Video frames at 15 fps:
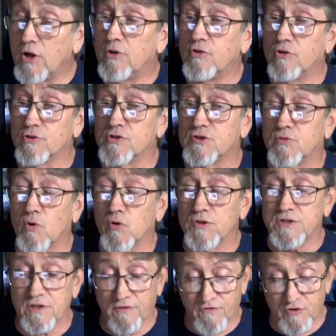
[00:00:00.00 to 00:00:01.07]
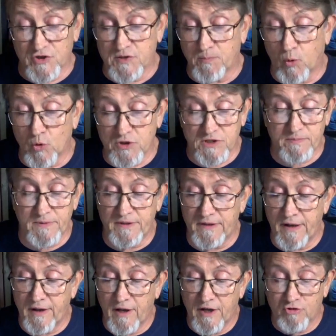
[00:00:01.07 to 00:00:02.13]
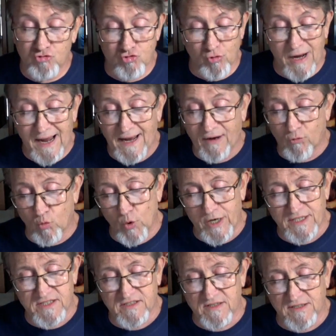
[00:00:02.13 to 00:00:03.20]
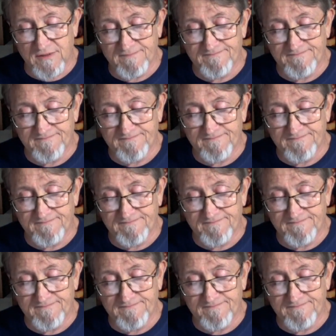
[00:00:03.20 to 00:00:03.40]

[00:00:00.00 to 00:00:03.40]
your source for sportsman drag racing.